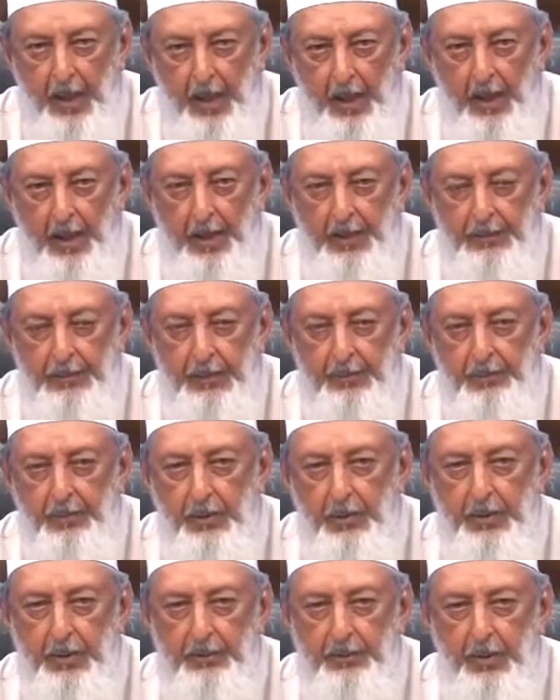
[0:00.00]
and they
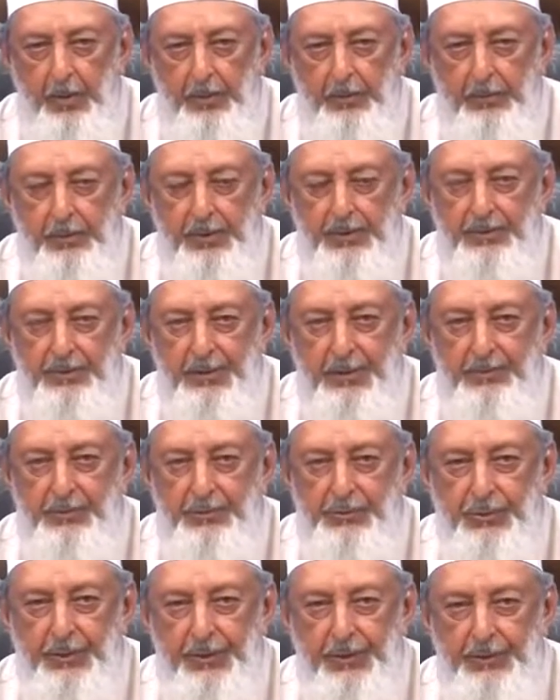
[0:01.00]
brought about regime
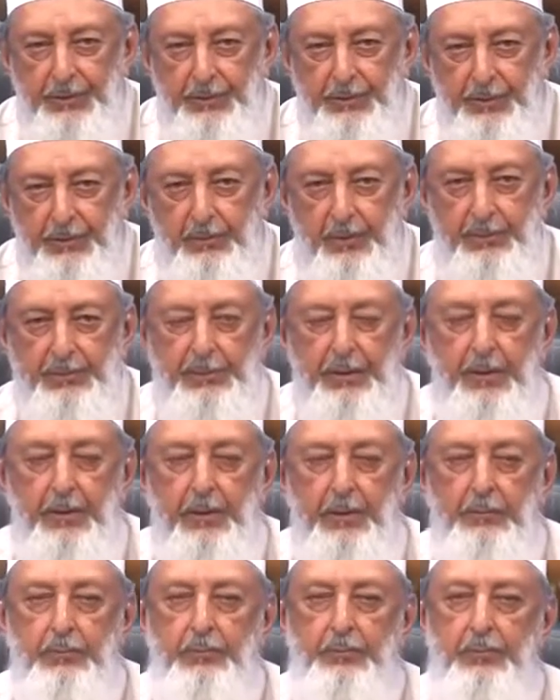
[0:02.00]
change in Russia.
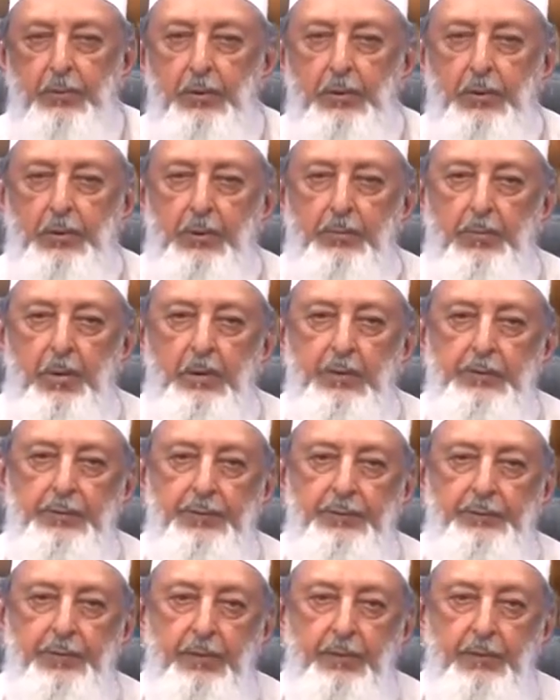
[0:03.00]
It was called the
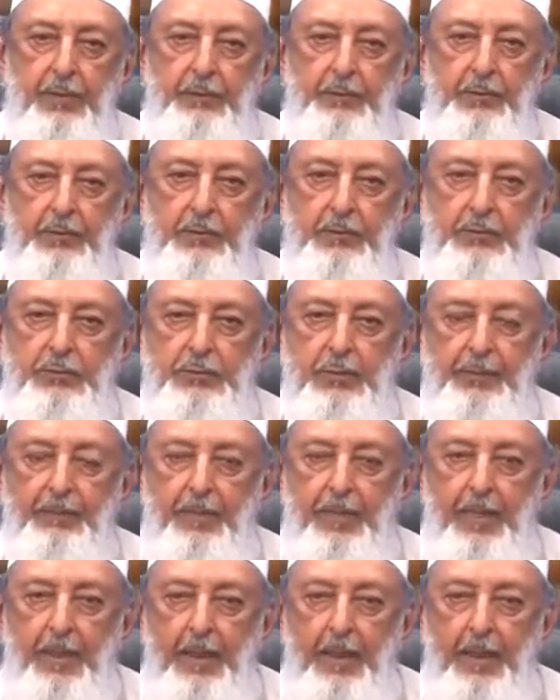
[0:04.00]
Bolshevik Revolution.